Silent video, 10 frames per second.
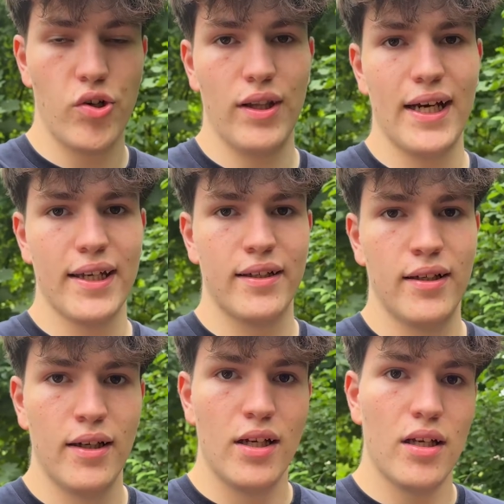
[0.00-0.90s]
like
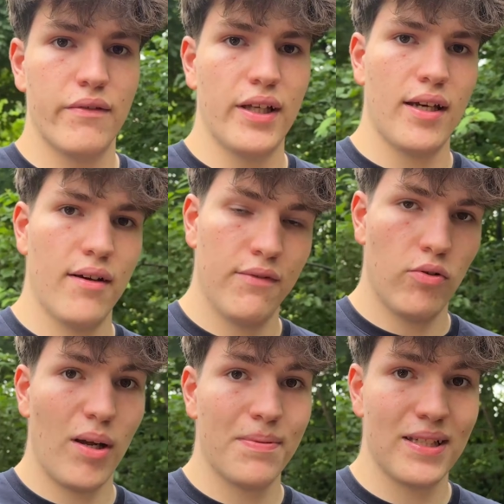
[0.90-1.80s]
if they have a
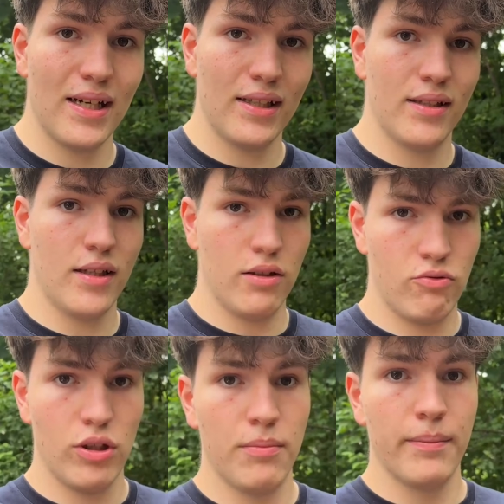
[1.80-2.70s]
website it
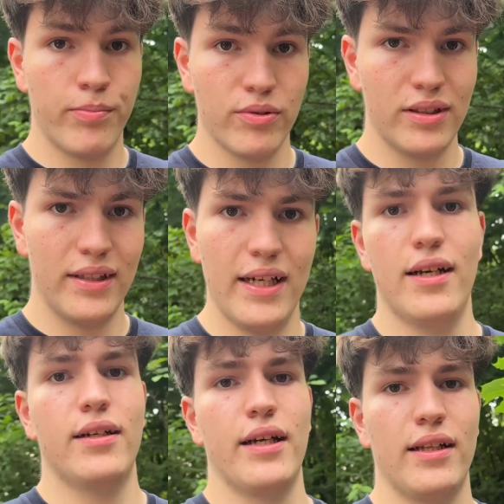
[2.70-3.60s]
will be put
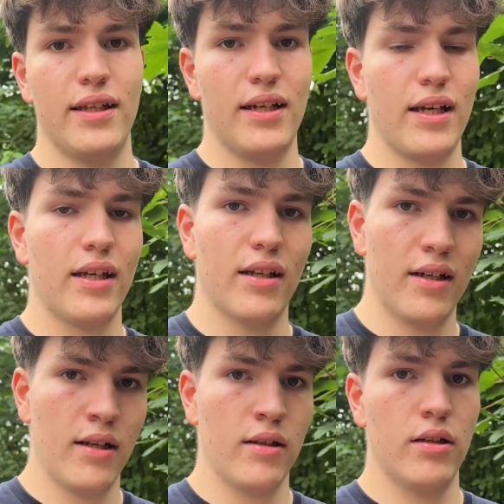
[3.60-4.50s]
there, and then I can
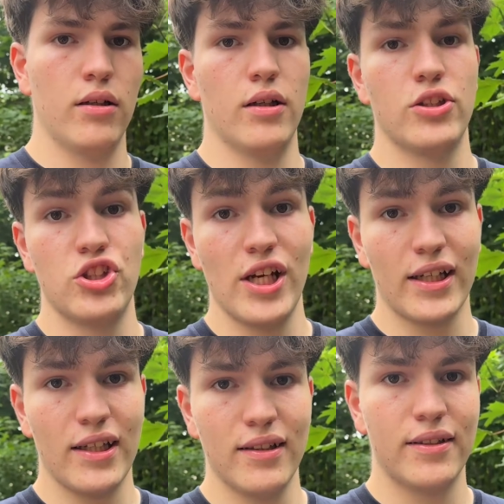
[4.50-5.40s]

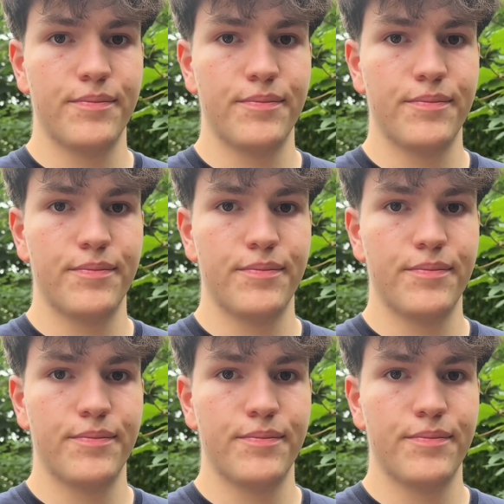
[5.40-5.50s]
check it.